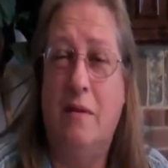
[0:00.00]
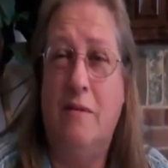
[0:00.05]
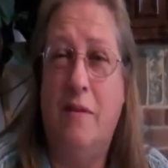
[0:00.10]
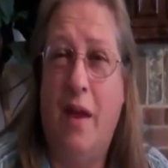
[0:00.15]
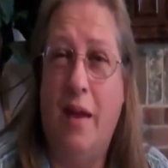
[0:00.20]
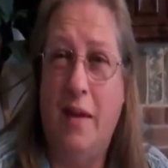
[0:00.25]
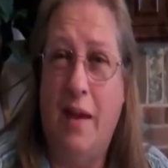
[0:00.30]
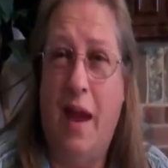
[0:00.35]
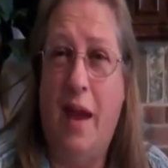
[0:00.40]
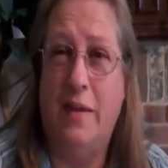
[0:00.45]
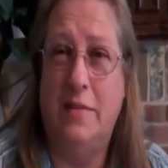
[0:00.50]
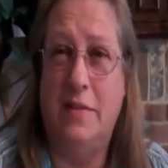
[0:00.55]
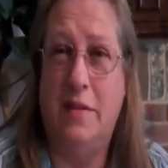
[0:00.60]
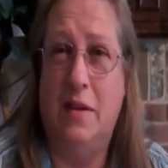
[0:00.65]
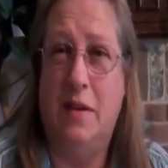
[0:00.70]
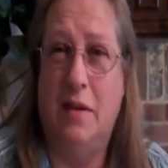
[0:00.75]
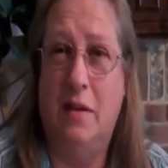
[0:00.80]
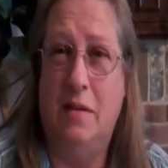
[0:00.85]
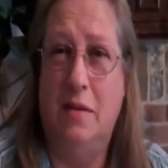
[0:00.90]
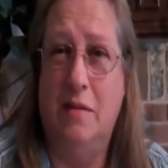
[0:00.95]

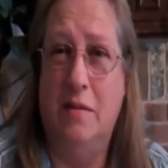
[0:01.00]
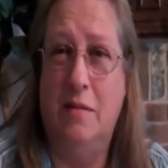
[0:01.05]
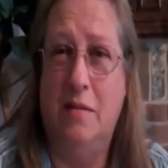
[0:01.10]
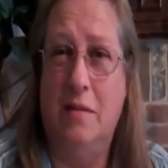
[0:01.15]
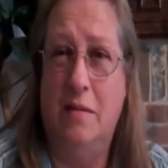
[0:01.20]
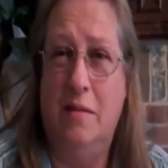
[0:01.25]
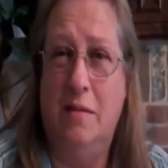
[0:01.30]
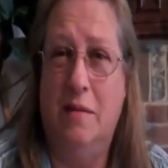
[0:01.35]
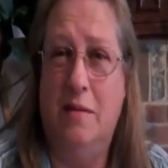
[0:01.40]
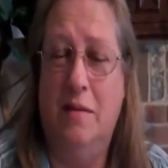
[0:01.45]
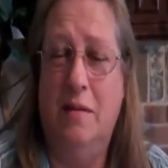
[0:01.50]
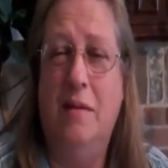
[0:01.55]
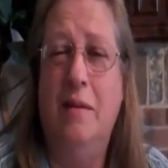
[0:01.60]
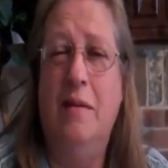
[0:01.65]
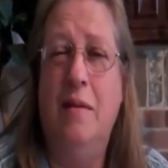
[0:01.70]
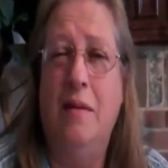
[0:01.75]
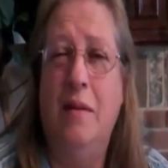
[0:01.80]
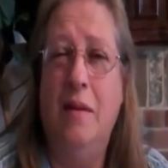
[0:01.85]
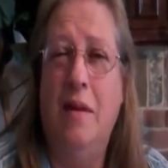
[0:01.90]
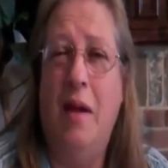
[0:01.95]
fantastic.
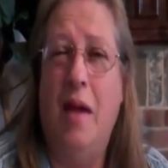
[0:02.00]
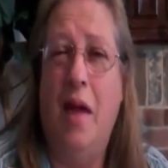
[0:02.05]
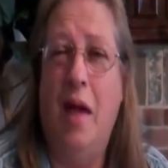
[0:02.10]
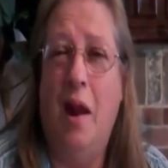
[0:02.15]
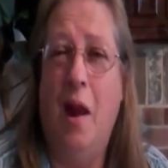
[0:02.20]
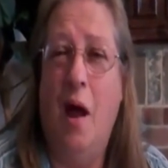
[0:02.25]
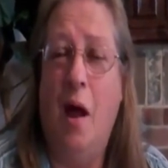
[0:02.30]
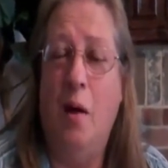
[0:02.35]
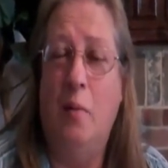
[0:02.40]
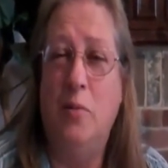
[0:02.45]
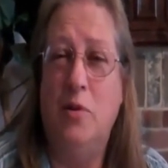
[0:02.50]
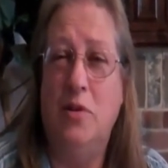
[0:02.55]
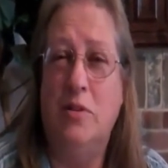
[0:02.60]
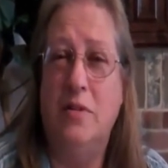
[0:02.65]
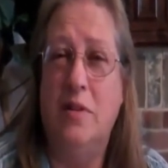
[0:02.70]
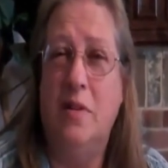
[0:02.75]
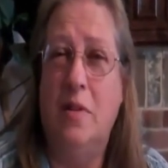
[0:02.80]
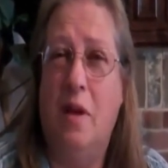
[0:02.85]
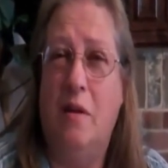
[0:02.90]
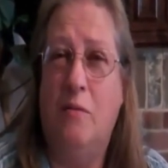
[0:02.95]
And I'm
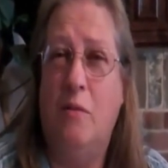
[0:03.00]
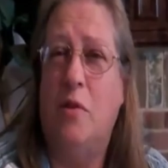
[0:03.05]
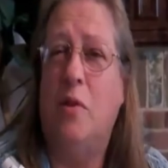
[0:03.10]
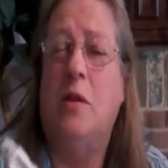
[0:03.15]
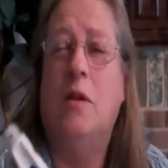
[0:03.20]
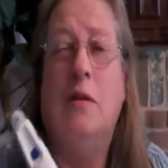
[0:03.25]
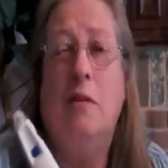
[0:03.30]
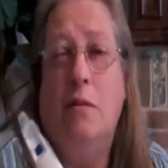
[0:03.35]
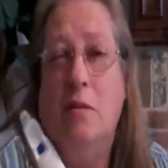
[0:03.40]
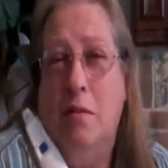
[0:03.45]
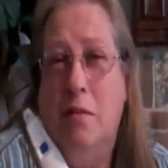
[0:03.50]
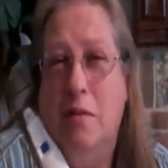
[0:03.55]
just in love with it.